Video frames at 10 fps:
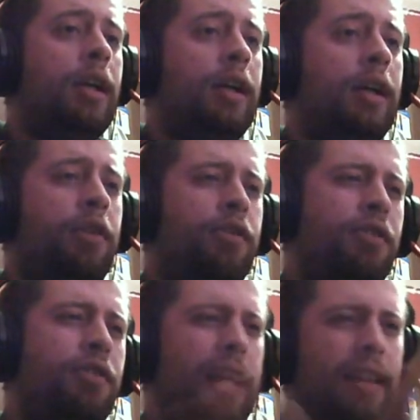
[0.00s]

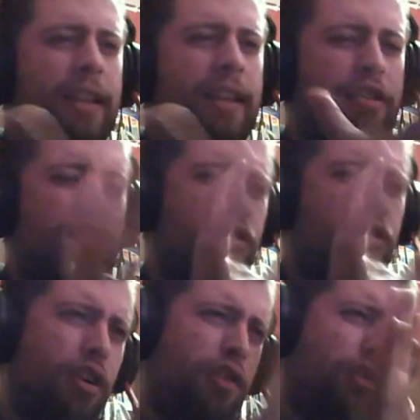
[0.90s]
It's just getting it
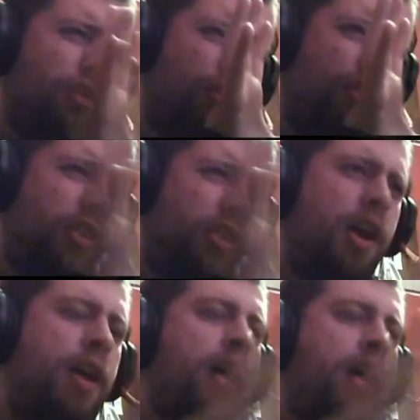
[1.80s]
just
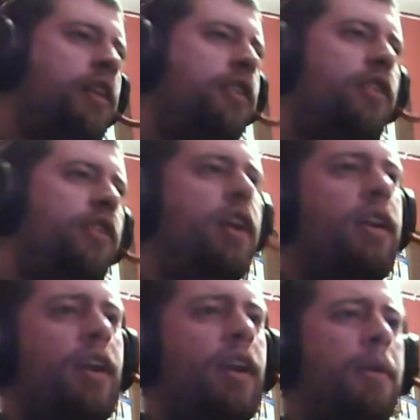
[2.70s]
right, and it could
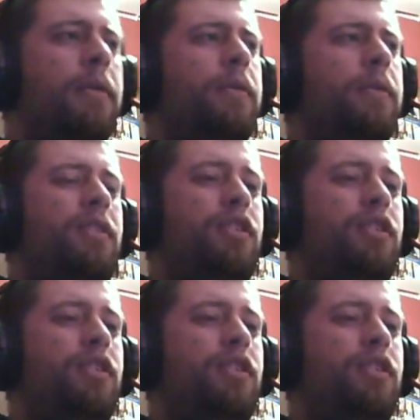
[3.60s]
take you about